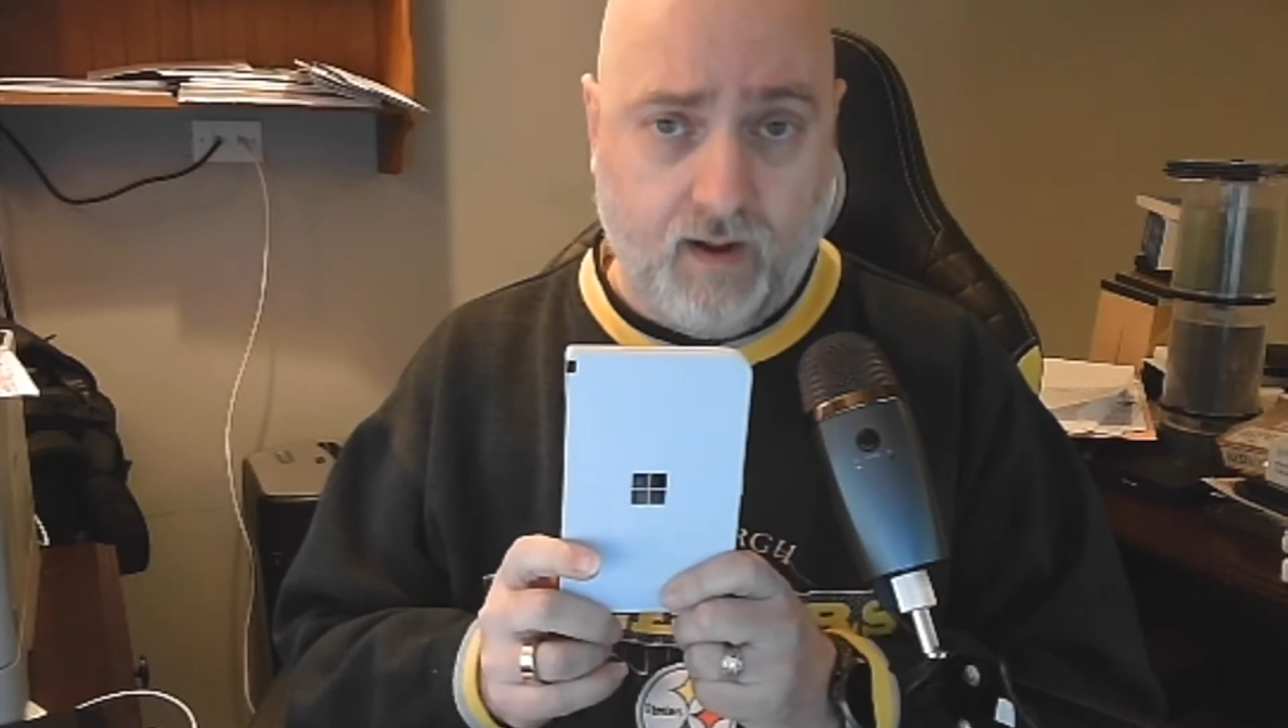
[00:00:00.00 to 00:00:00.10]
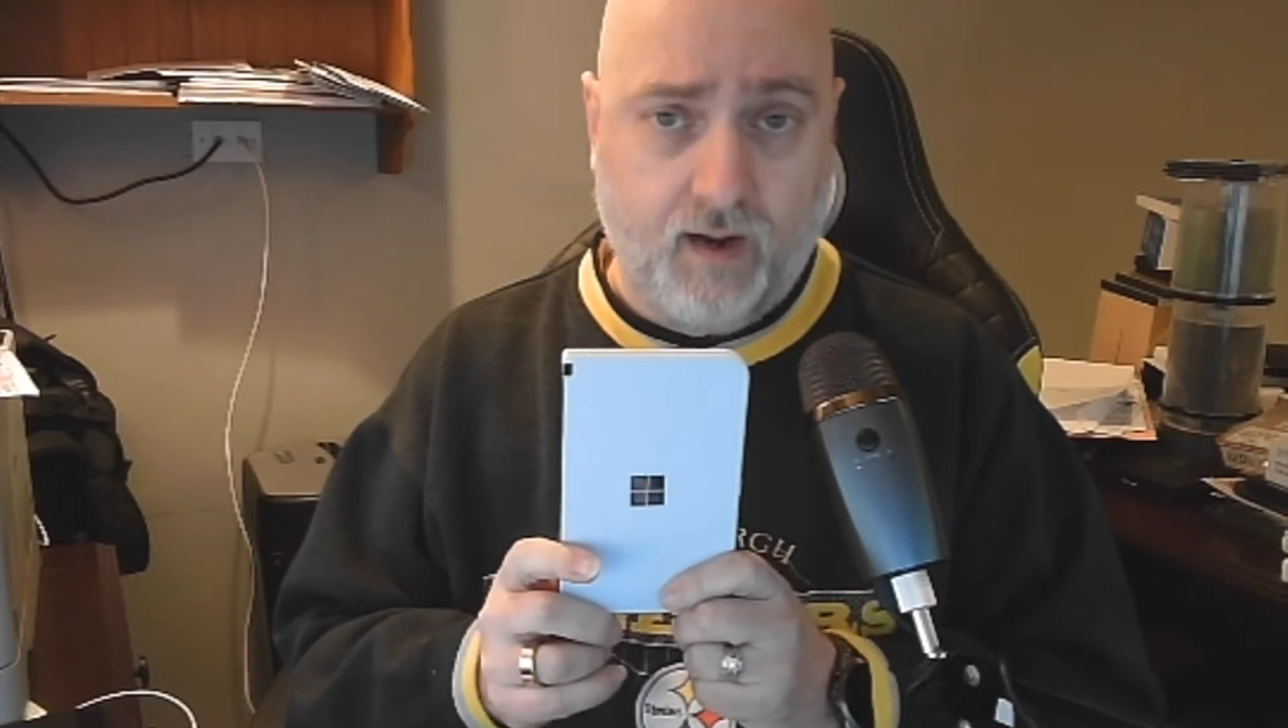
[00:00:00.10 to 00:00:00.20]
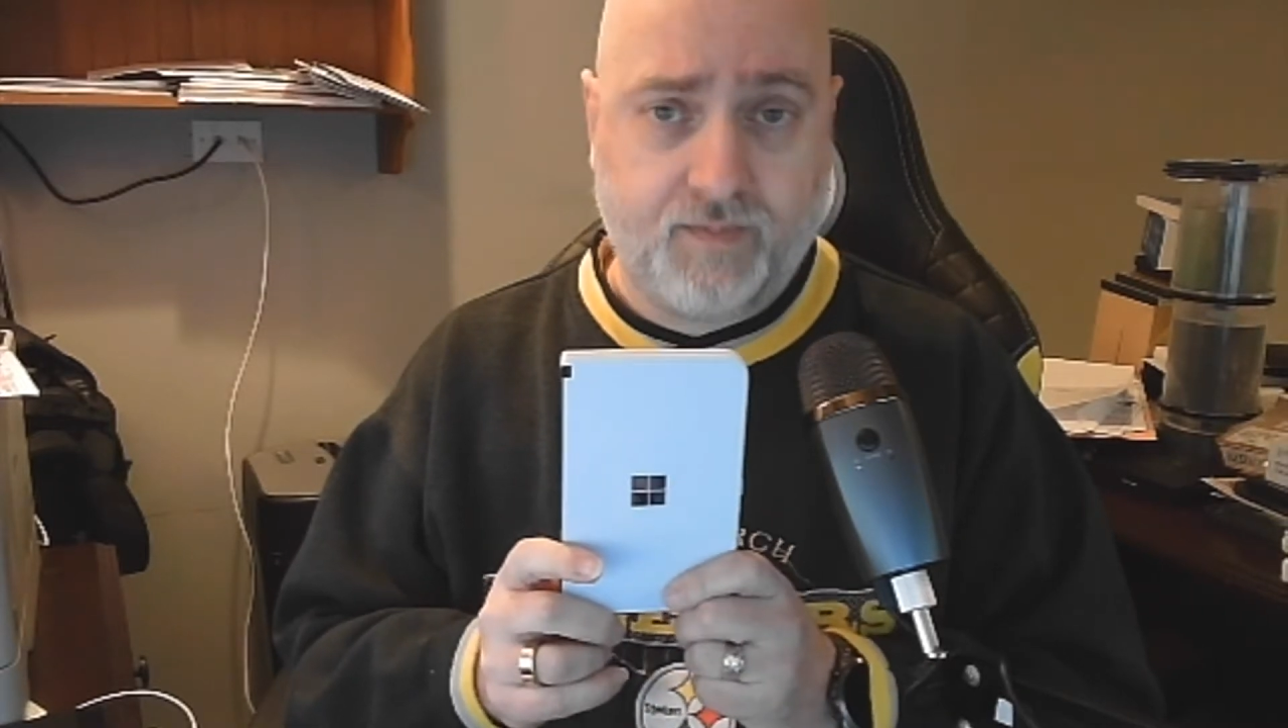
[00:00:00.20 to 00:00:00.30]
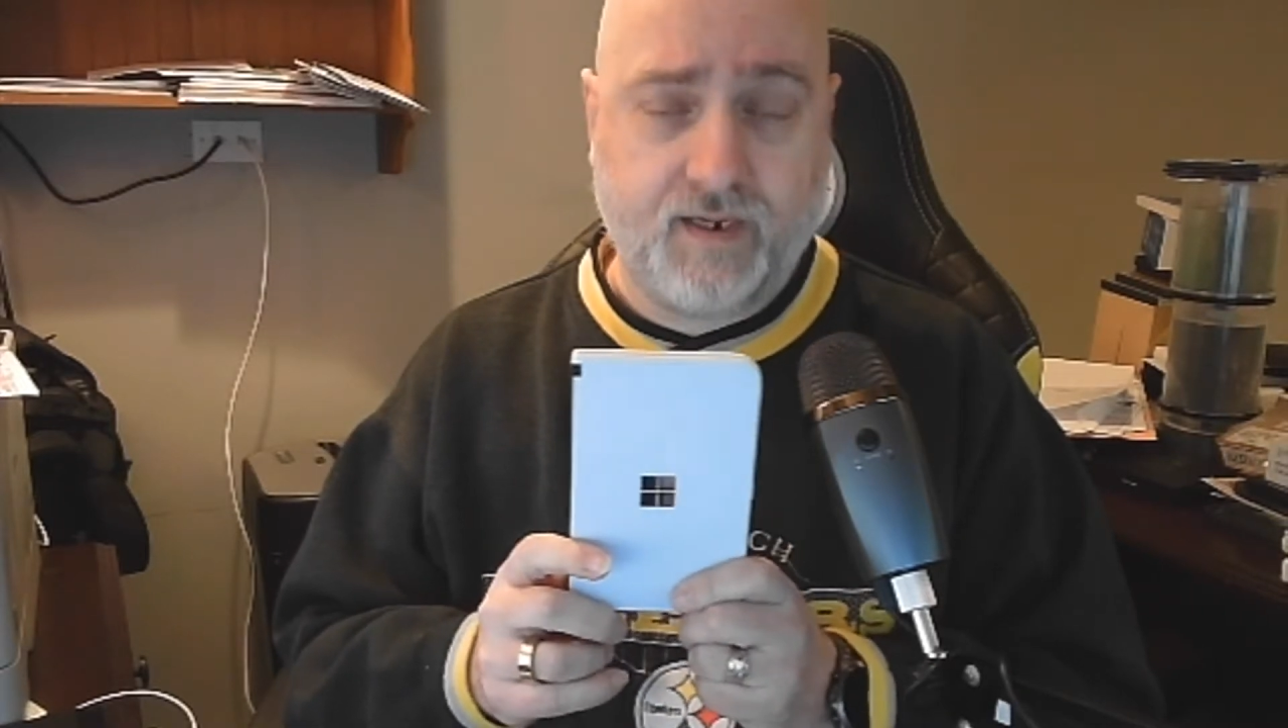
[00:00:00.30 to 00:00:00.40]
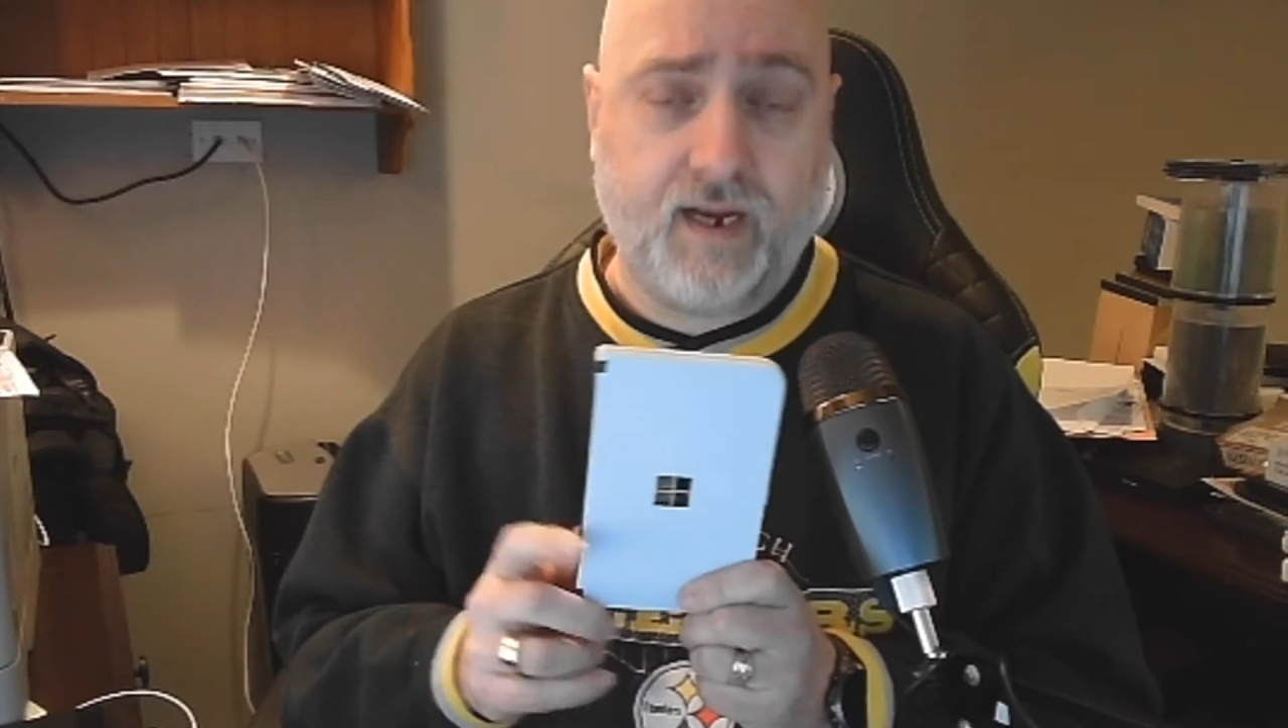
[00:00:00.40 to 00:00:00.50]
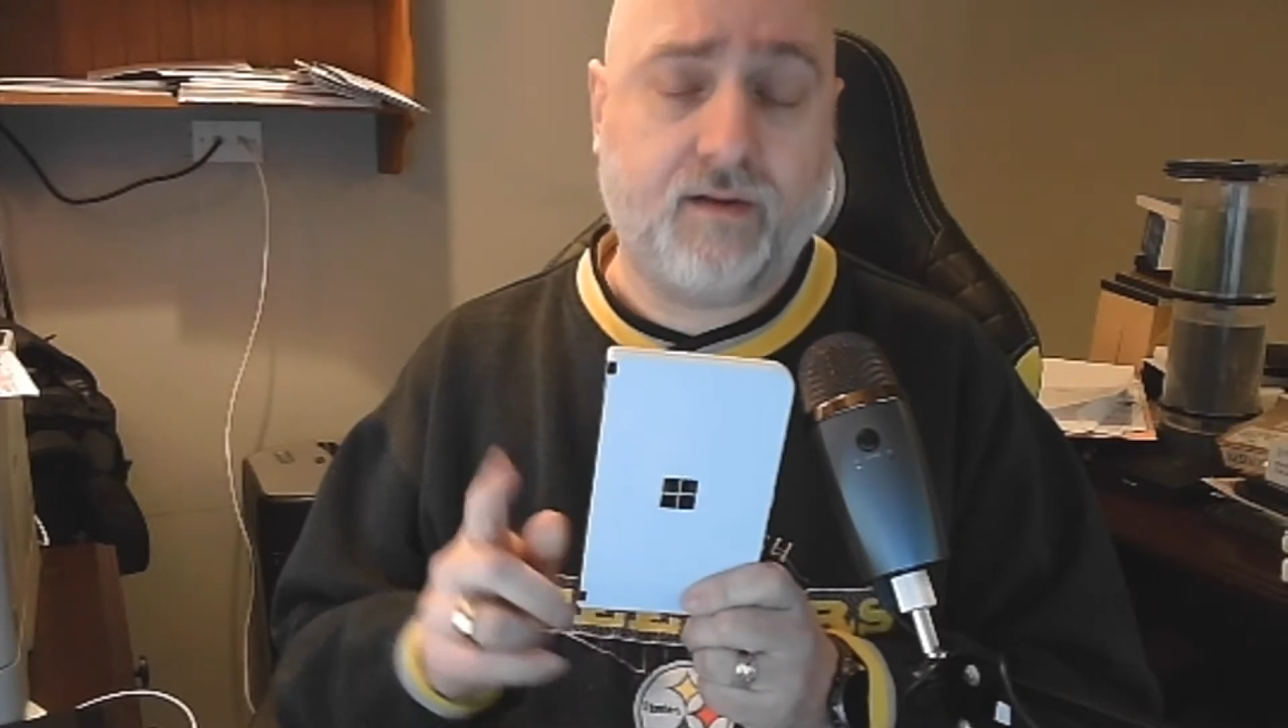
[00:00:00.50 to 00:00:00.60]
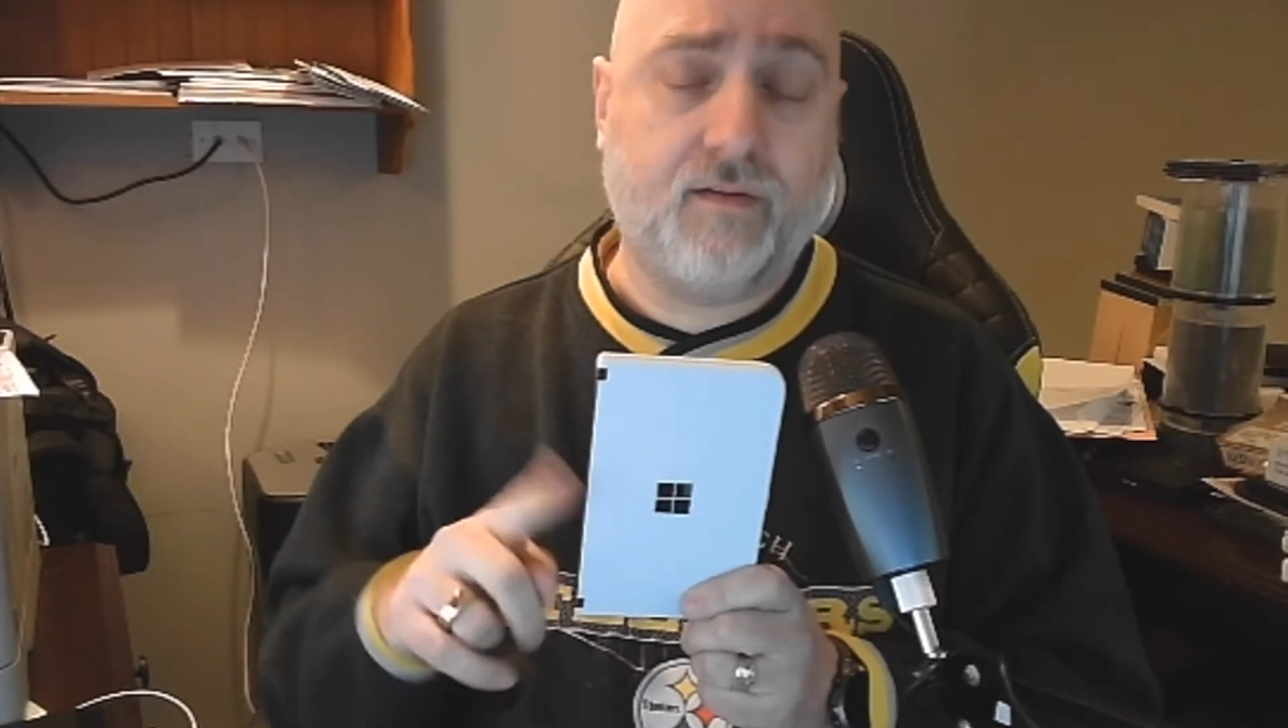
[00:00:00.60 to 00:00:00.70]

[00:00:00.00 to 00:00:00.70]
update.